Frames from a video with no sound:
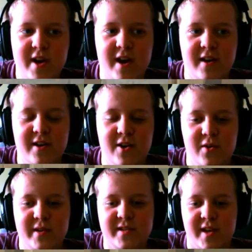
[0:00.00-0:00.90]
Yeah, no,
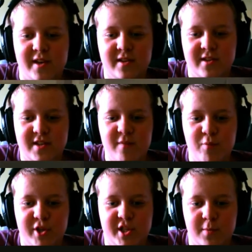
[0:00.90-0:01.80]
it's like, the save
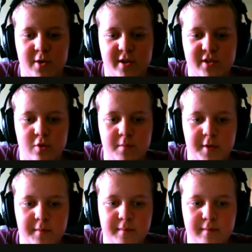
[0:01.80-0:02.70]
points is pretty stupid.